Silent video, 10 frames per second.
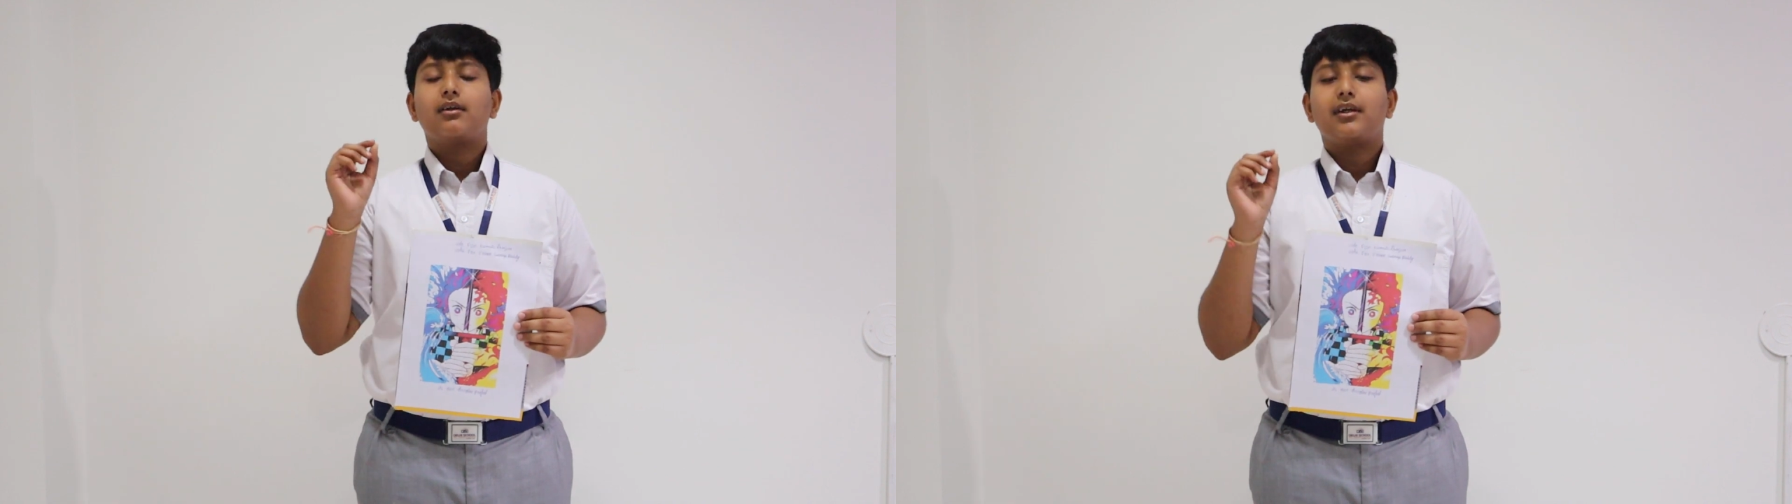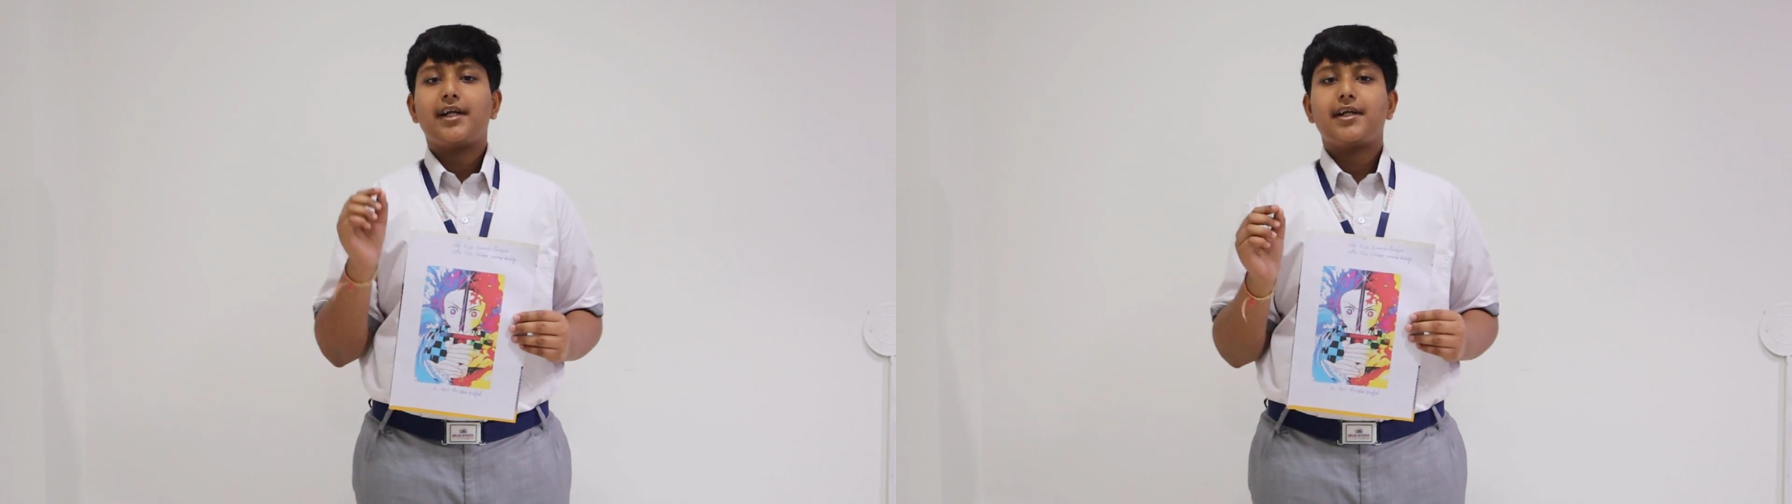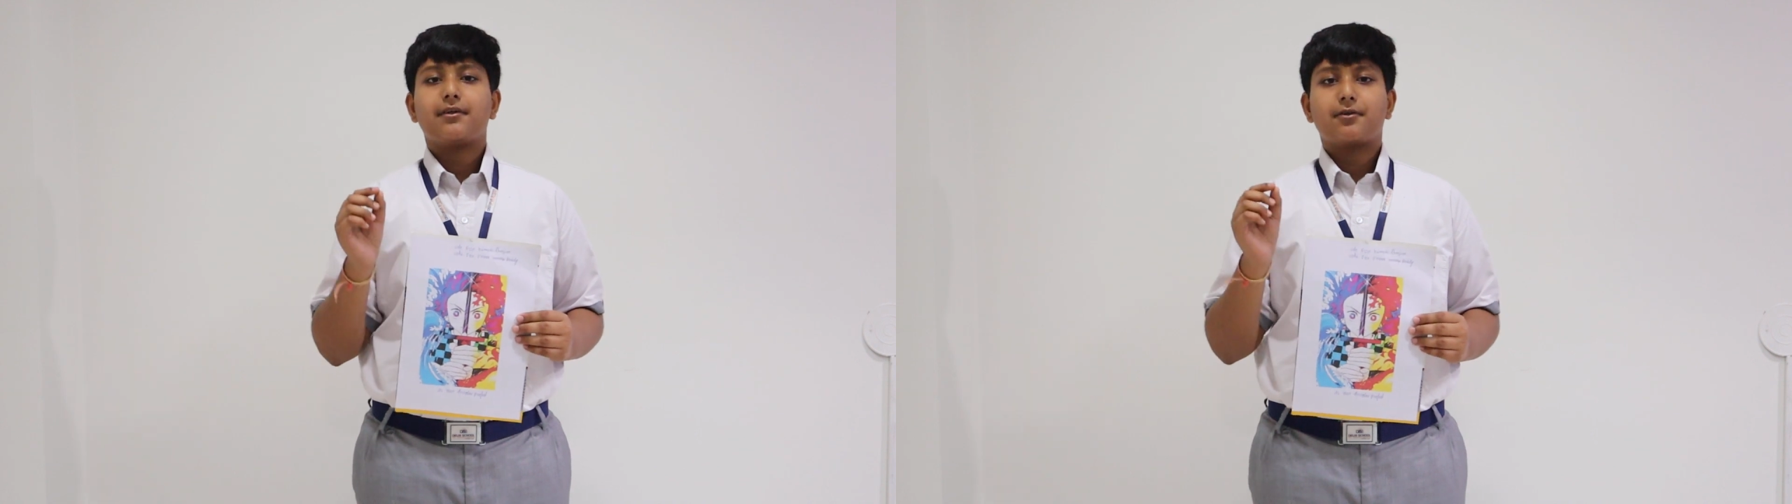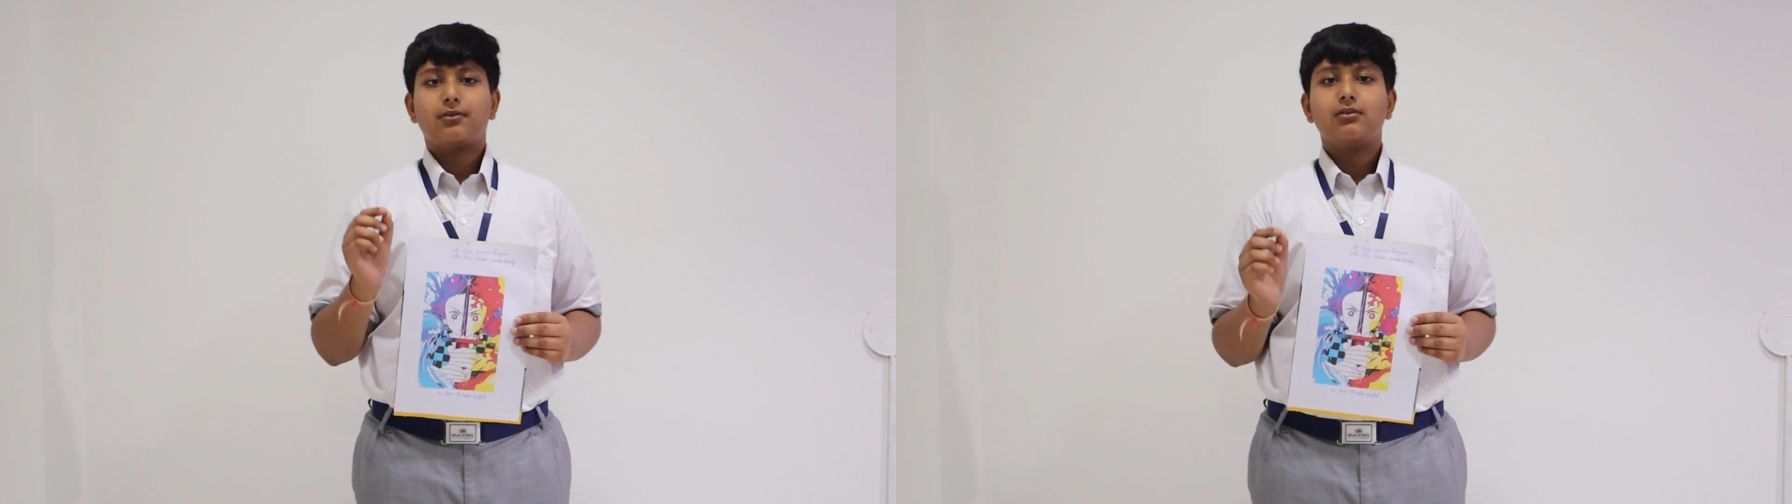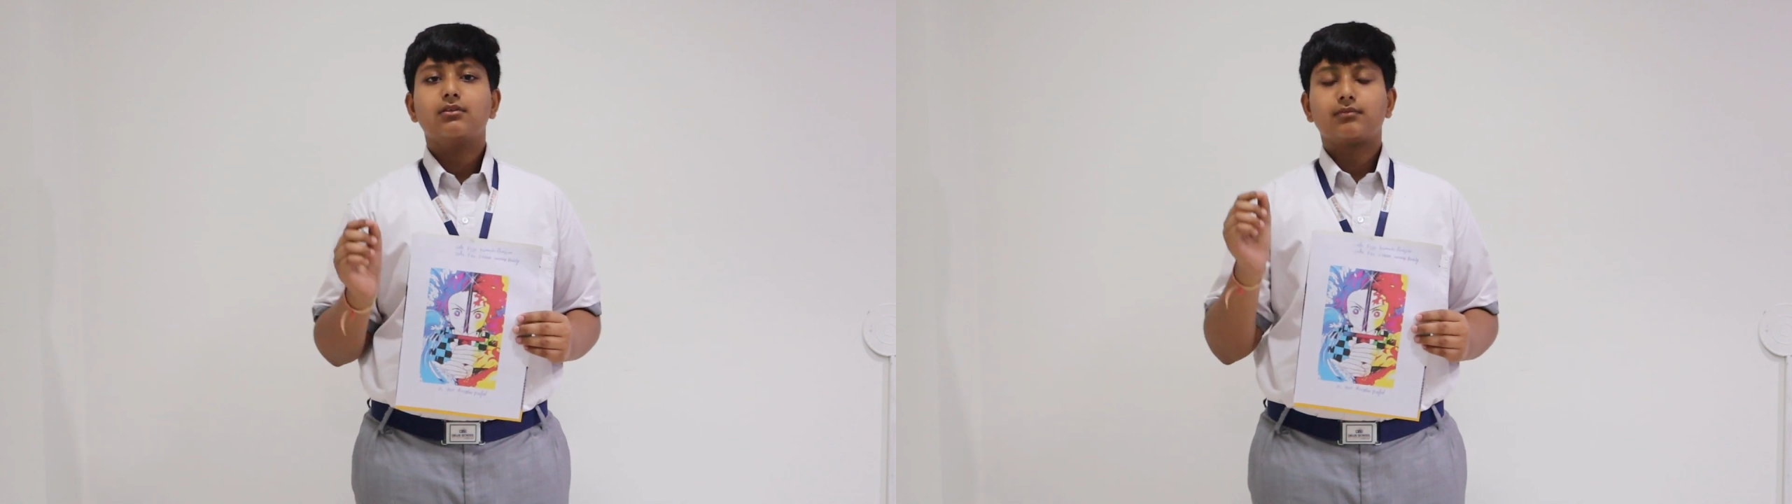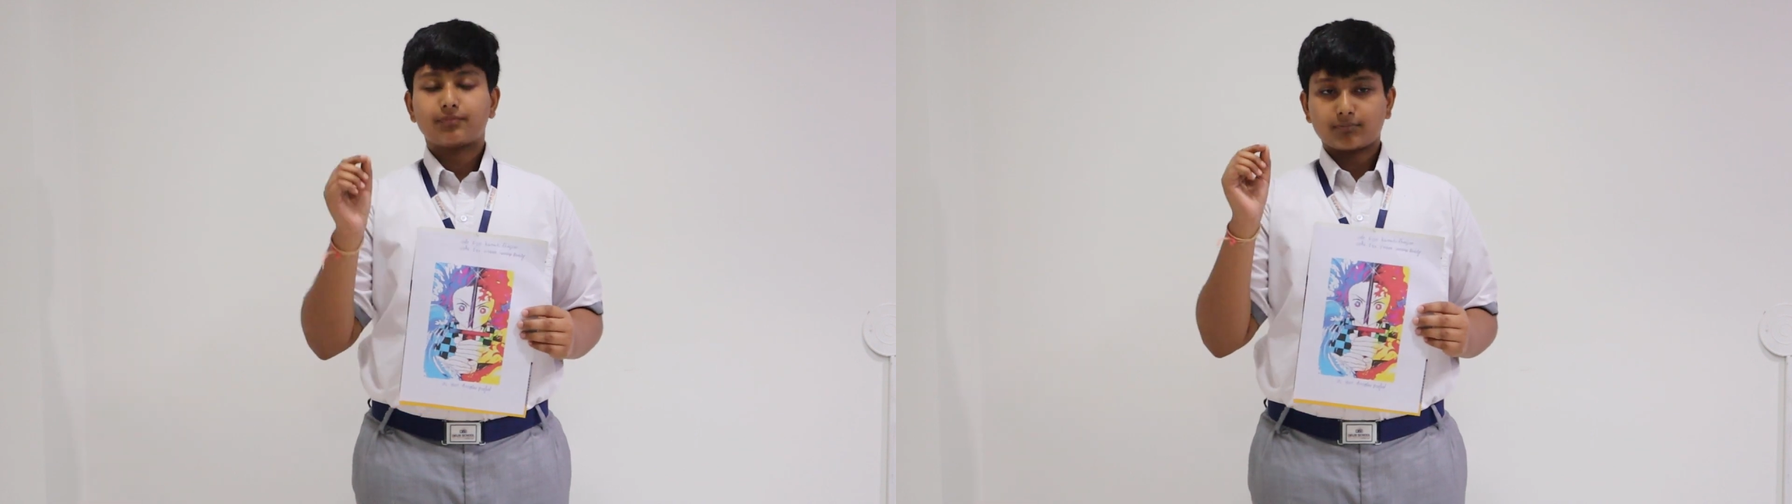leading to